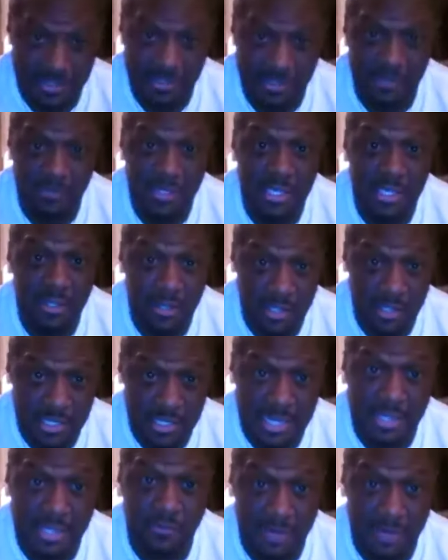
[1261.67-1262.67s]
to me here in
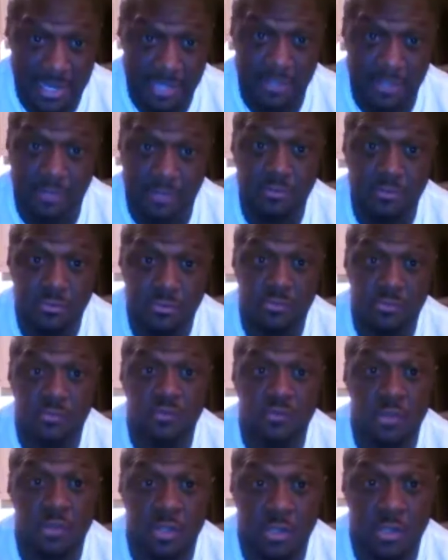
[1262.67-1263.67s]
Colorado.
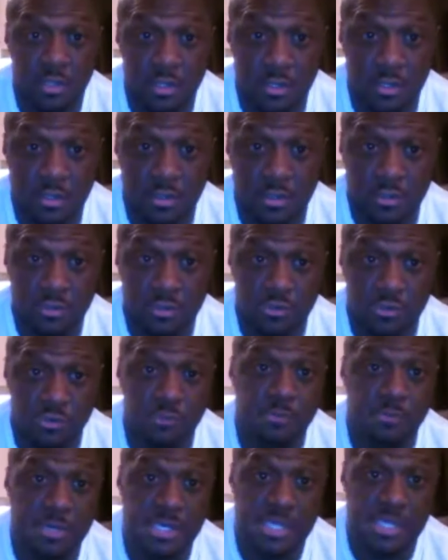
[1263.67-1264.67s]
You've
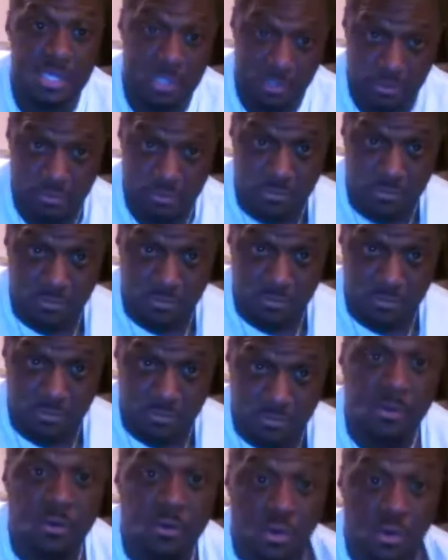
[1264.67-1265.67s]
been here.
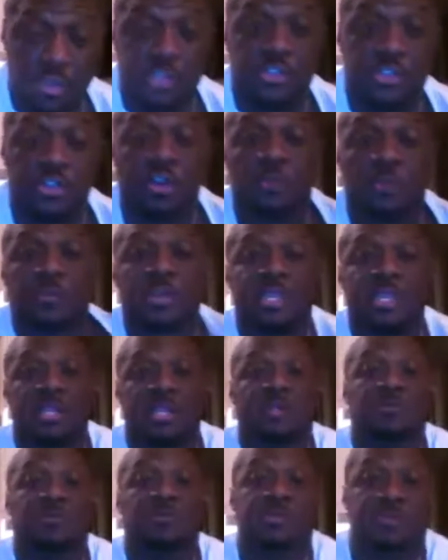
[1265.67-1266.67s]
Remember? All-Star
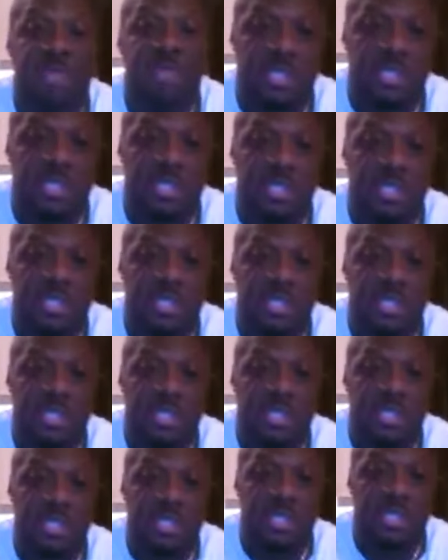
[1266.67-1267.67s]
Weekend. It was me, you,